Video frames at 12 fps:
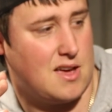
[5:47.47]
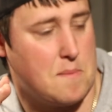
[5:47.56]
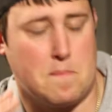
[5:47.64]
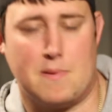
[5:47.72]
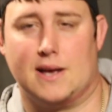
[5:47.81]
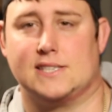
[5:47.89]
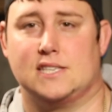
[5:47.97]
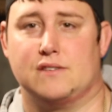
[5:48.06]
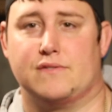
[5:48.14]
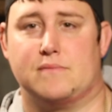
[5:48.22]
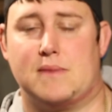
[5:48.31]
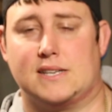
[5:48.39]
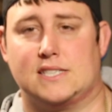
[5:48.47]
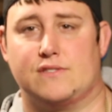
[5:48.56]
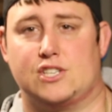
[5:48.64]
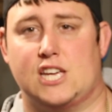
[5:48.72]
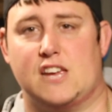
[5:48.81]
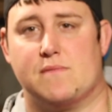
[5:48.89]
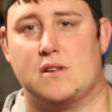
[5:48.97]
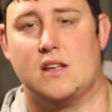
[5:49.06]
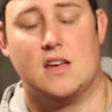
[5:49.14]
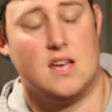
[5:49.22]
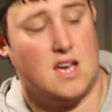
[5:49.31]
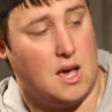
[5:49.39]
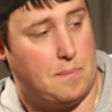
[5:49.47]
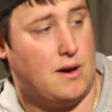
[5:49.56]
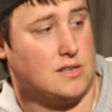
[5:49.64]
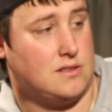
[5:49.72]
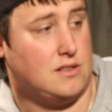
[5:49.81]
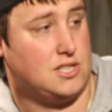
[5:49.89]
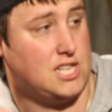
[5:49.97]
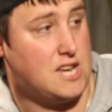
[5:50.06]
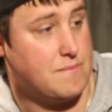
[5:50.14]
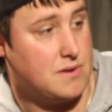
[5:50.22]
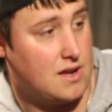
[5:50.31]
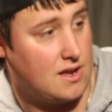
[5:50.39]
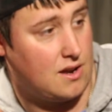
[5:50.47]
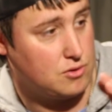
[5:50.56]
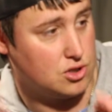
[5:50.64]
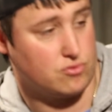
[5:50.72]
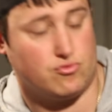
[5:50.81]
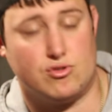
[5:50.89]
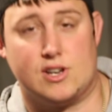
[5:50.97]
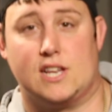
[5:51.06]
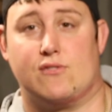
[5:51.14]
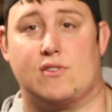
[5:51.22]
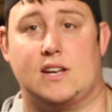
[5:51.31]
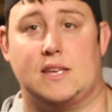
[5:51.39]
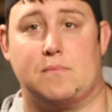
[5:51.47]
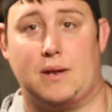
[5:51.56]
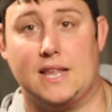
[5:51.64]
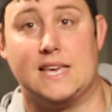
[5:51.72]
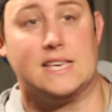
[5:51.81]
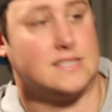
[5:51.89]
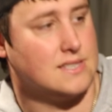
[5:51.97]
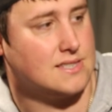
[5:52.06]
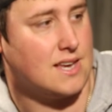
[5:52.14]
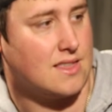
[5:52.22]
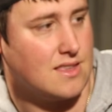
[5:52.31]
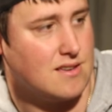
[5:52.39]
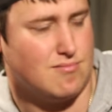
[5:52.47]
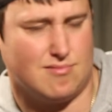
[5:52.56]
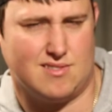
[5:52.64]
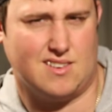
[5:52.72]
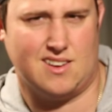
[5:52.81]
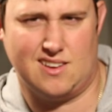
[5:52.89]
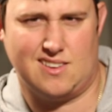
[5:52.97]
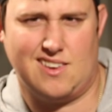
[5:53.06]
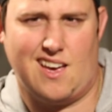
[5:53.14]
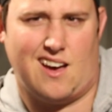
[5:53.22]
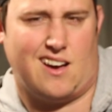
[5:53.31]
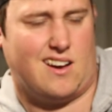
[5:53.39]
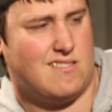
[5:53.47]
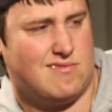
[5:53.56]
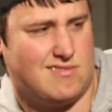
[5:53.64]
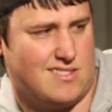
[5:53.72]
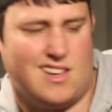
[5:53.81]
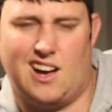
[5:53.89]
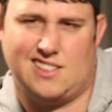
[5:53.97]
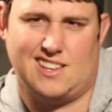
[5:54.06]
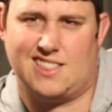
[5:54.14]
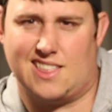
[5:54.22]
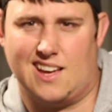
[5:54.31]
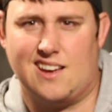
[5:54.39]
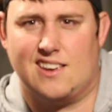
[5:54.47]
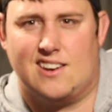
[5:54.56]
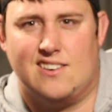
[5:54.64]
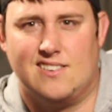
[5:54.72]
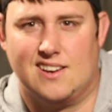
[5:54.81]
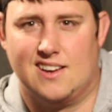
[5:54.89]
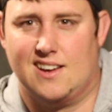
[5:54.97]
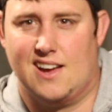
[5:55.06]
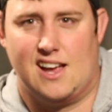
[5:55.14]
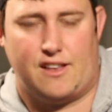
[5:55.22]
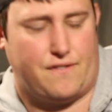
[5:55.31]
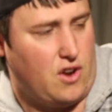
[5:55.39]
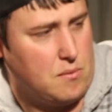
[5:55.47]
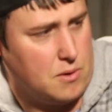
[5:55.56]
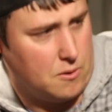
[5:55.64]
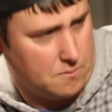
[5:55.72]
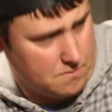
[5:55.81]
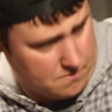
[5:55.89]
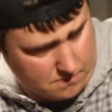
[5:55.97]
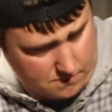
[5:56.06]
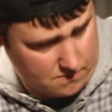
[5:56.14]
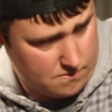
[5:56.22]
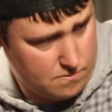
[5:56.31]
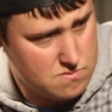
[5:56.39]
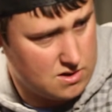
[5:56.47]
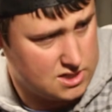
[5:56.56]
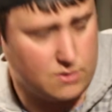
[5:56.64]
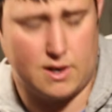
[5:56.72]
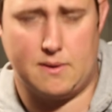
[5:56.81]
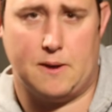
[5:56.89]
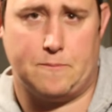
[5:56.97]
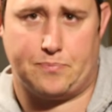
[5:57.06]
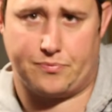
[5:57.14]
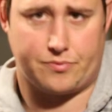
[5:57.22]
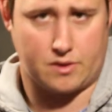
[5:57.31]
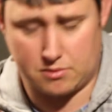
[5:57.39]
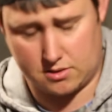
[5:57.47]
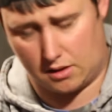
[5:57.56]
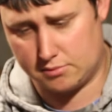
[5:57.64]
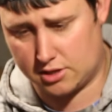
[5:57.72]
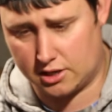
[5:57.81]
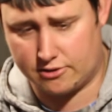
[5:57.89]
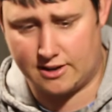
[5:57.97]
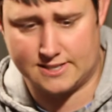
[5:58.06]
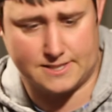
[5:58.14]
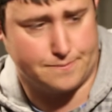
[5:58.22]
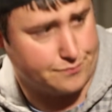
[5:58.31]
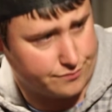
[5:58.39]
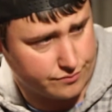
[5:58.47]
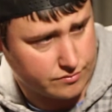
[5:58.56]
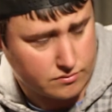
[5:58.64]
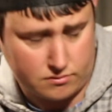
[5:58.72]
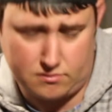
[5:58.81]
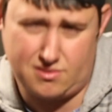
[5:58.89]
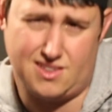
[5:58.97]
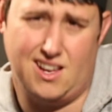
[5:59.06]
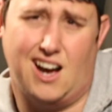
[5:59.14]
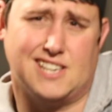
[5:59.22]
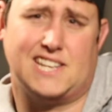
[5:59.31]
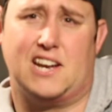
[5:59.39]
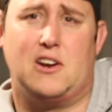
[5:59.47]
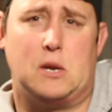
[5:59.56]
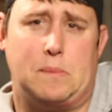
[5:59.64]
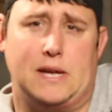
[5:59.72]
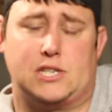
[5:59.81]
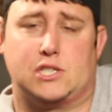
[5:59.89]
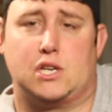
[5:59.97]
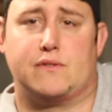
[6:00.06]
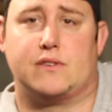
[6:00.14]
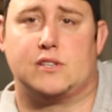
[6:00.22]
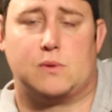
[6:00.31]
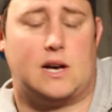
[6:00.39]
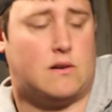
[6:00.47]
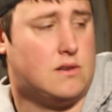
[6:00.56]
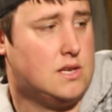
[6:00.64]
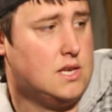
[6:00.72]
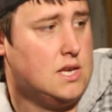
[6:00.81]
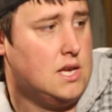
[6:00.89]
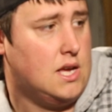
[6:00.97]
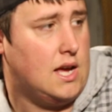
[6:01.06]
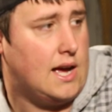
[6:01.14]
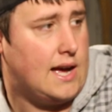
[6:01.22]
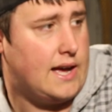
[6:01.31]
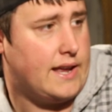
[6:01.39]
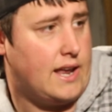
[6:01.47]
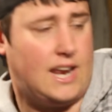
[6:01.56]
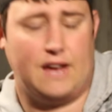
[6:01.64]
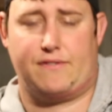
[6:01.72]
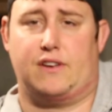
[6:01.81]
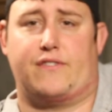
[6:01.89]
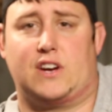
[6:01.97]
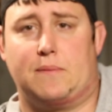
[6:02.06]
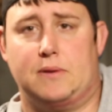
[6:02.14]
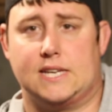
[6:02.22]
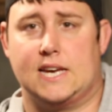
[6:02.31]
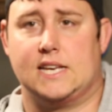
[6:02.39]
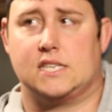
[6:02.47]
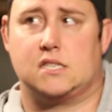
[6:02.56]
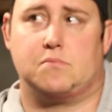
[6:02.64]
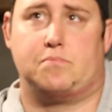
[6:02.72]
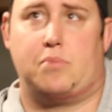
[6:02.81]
a massive, massive achievement, a personal achievement, and I'm just really, really pleased to say that, yeah, I did that, it's phenomenal. So anyway, I'm digressing. I sent a load of pictures over as well. I left it for a couple of days,